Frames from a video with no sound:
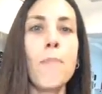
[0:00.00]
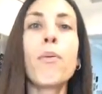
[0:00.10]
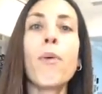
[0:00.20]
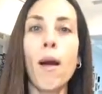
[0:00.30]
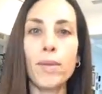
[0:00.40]
I
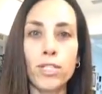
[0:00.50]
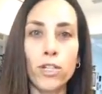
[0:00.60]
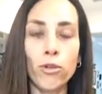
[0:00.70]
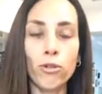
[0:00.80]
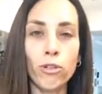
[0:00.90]
promise
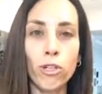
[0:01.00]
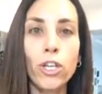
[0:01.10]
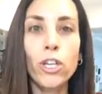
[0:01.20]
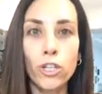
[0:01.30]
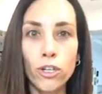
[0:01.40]
you,
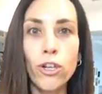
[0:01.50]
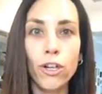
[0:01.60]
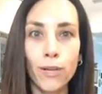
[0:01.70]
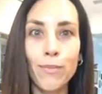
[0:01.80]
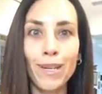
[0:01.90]
you're
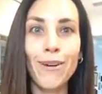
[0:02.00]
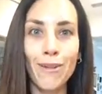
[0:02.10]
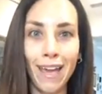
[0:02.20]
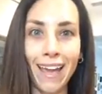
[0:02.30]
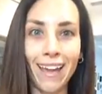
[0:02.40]
gonna be
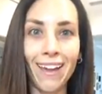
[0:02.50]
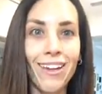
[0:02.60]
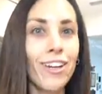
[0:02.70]
okay.